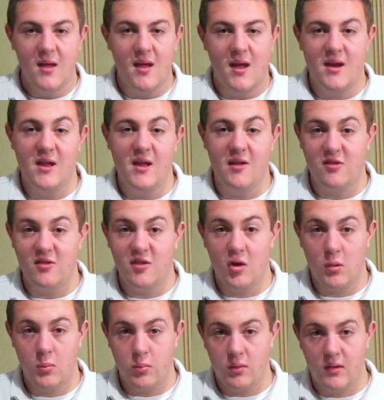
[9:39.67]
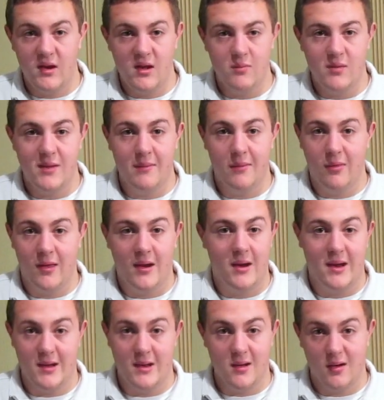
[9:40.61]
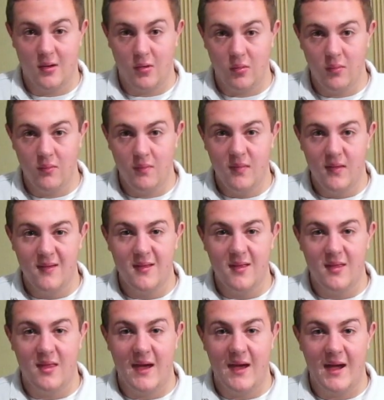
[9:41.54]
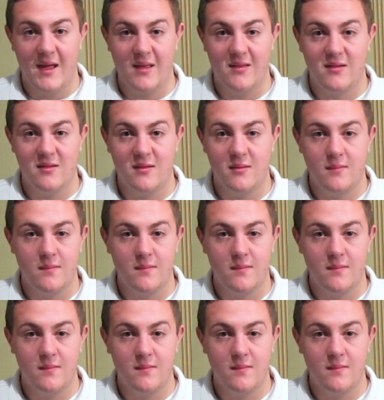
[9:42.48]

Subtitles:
And yes, there are plenty of people that I know that